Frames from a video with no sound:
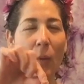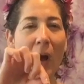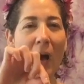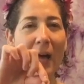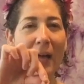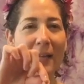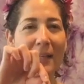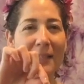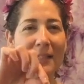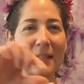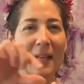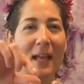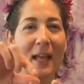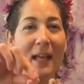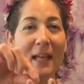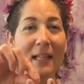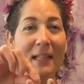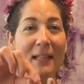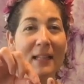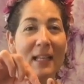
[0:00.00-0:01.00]
wise.
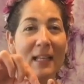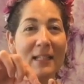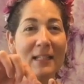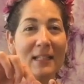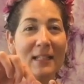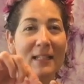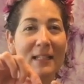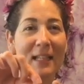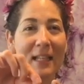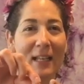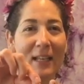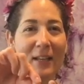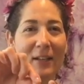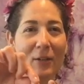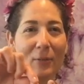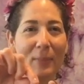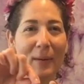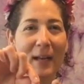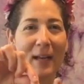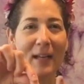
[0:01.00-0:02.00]
This
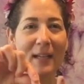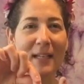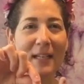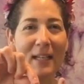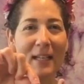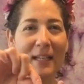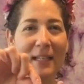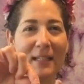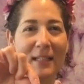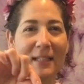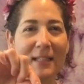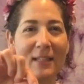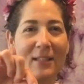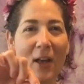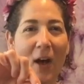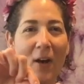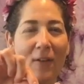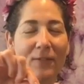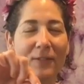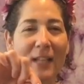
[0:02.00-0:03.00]
little bunny is
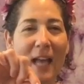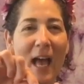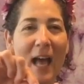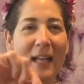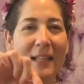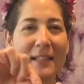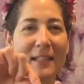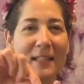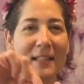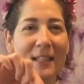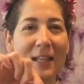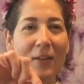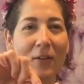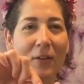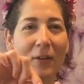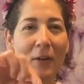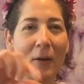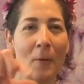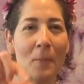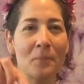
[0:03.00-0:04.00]
soft as
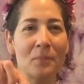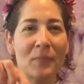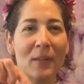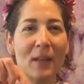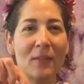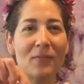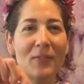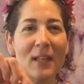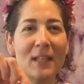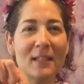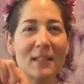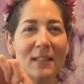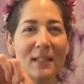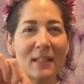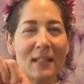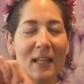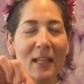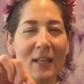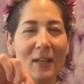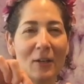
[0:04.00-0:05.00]
silk. This
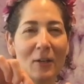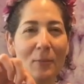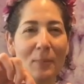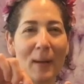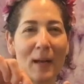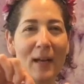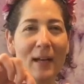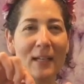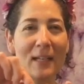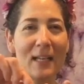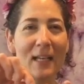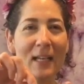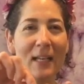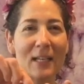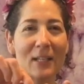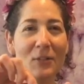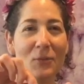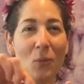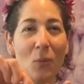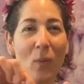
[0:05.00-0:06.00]
little bunny
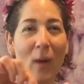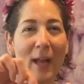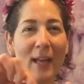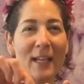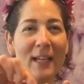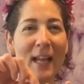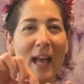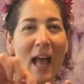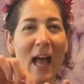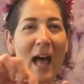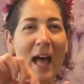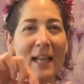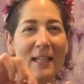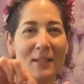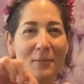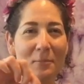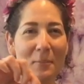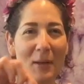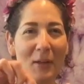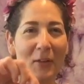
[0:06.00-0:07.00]
is white
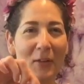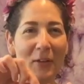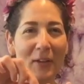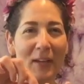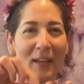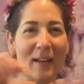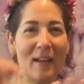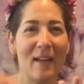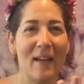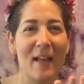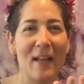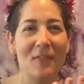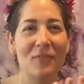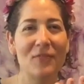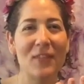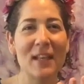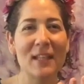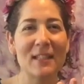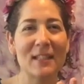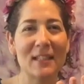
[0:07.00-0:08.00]
as milk.
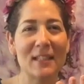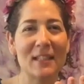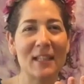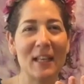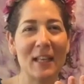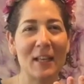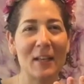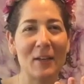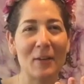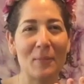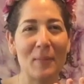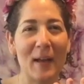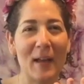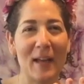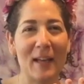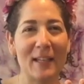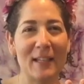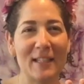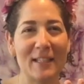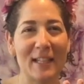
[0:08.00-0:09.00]
This little
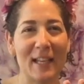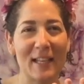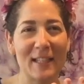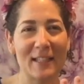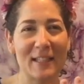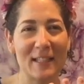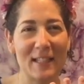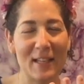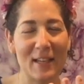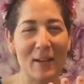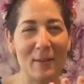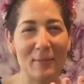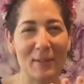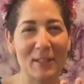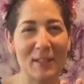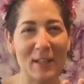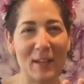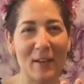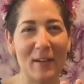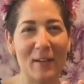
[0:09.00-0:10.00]
bunny just
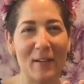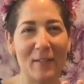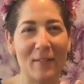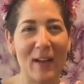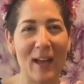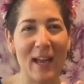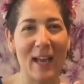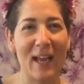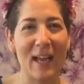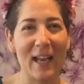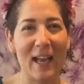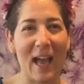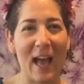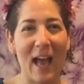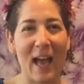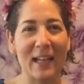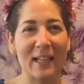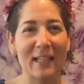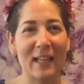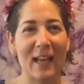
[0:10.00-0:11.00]
nibbles away
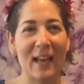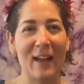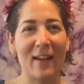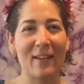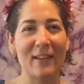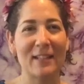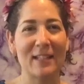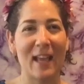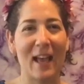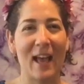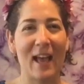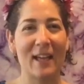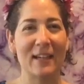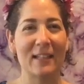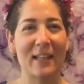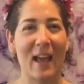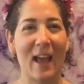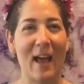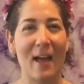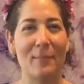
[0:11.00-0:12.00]
at carrots
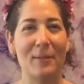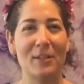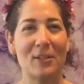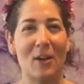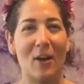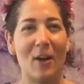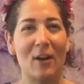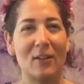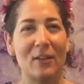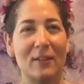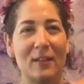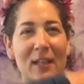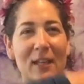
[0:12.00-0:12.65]
and cabbage all the